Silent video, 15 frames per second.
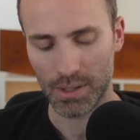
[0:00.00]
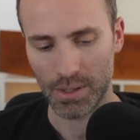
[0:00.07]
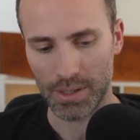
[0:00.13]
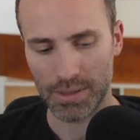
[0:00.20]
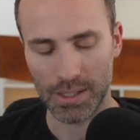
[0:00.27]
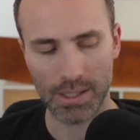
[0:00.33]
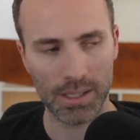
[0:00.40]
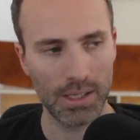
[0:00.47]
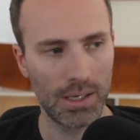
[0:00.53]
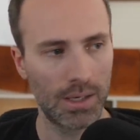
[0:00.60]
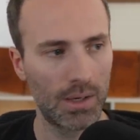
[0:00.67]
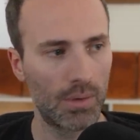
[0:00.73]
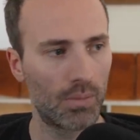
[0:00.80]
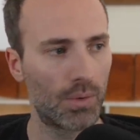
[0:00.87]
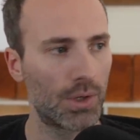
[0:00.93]
you know, I think
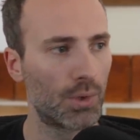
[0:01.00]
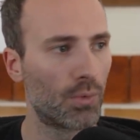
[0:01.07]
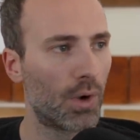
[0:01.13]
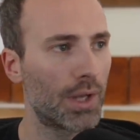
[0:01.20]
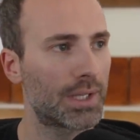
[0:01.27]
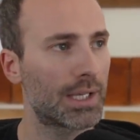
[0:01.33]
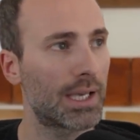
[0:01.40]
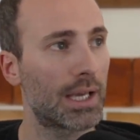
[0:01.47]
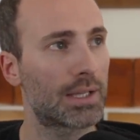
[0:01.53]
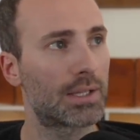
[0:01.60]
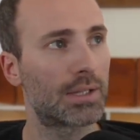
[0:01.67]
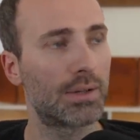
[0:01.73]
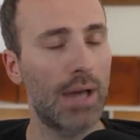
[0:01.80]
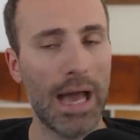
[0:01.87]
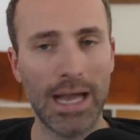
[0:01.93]
when you want to
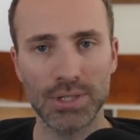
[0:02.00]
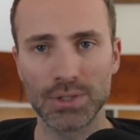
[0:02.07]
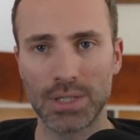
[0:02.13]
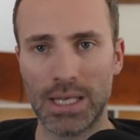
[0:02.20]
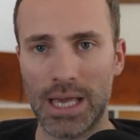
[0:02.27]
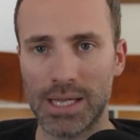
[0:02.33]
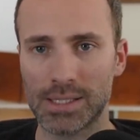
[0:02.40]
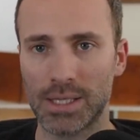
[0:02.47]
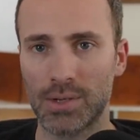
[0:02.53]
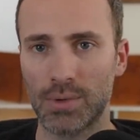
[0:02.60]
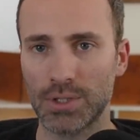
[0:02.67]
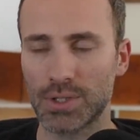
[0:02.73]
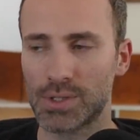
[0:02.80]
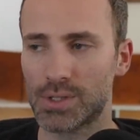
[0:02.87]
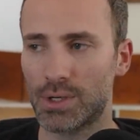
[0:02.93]
get to actually asking
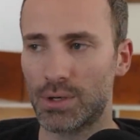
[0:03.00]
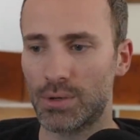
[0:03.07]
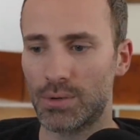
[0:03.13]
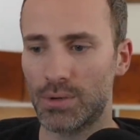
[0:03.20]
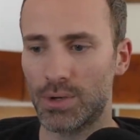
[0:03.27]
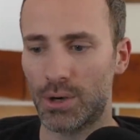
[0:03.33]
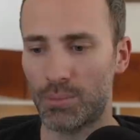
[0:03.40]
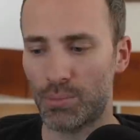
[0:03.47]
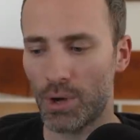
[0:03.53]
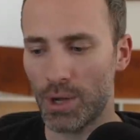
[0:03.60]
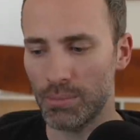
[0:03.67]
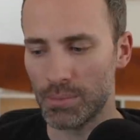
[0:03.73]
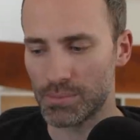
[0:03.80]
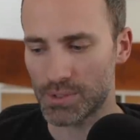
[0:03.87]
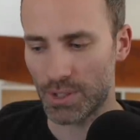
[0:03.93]
questions that are are
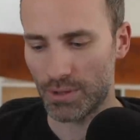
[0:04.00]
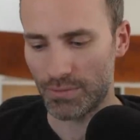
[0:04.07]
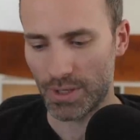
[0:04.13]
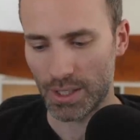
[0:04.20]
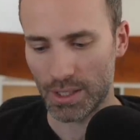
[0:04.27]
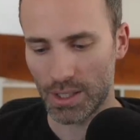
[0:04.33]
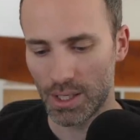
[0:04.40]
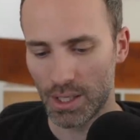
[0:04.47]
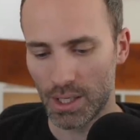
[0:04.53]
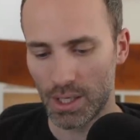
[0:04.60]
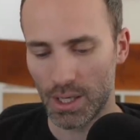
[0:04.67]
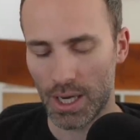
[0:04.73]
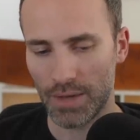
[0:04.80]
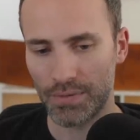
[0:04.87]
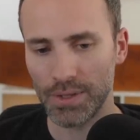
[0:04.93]
problem solving,
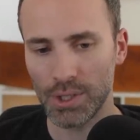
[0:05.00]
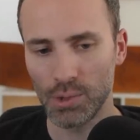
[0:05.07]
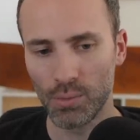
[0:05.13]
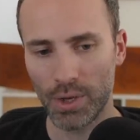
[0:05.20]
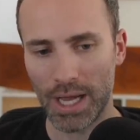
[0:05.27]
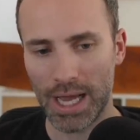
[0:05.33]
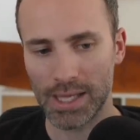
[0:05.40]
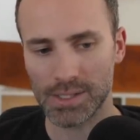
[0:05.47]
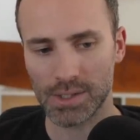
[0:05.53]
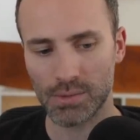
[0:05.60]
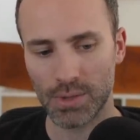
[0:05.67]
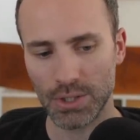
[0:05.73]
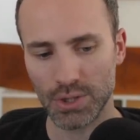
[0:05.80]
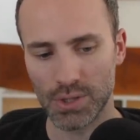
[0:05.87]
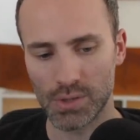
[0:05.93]
I think you want to
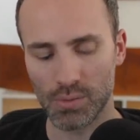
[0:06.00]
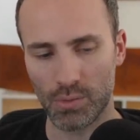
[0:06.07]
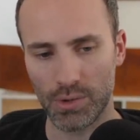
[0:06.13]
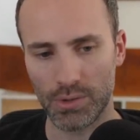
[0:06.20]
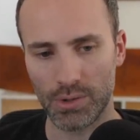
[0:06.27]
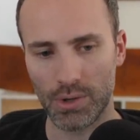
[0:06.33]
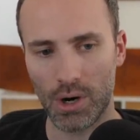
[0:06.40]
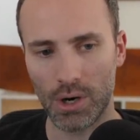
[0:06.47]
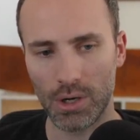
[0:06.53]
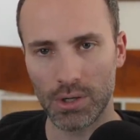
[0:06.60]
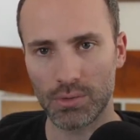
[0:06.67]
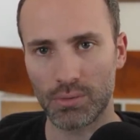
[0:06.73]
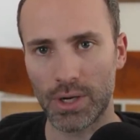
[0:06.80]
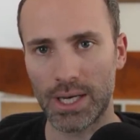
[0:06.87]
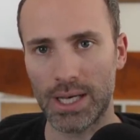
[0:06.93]
ask questions where there
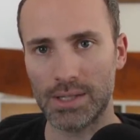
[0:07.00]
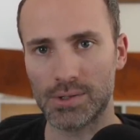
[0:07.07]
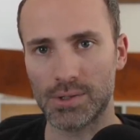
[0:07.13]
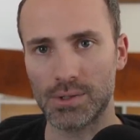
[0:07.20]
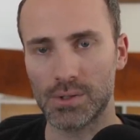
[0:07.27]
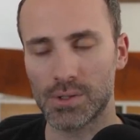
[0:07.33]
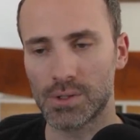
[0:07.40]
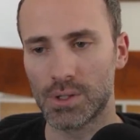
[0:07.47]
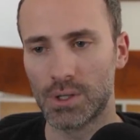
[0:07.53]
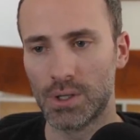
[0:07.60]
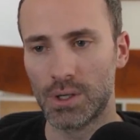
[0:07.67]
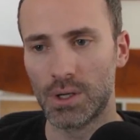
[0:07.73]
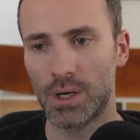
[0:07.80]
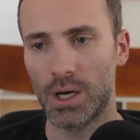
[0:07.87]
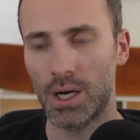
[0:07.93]
aren't right answers,
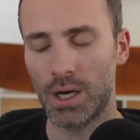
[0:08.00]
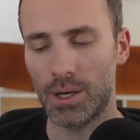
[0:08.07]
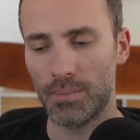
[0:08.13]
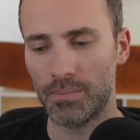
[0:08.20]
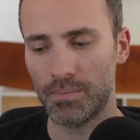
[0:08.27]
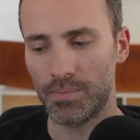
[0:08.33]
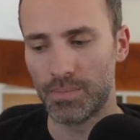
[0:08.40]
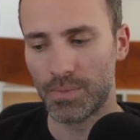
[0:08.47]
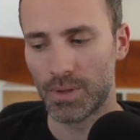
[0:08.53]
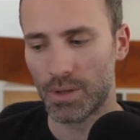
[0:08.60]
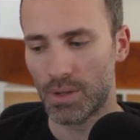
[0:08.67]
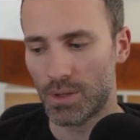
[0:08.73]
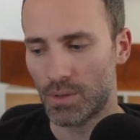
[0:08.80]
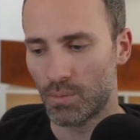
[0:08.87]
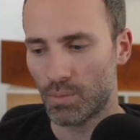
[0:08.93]
um,
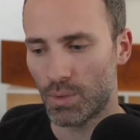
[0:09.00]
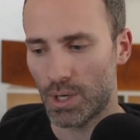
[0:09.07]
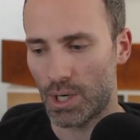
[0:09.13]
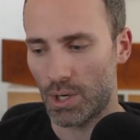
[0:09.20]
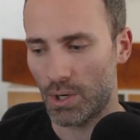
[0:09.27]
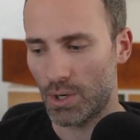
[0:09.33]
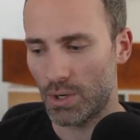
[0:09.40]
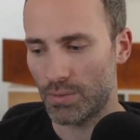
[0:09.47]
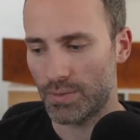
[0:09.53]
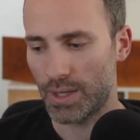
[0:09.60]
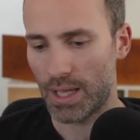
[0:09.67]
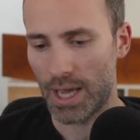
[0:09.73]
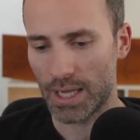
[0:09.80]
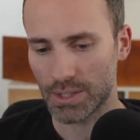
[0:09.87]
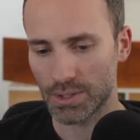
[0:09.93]
where
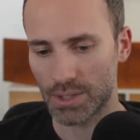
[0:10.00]
they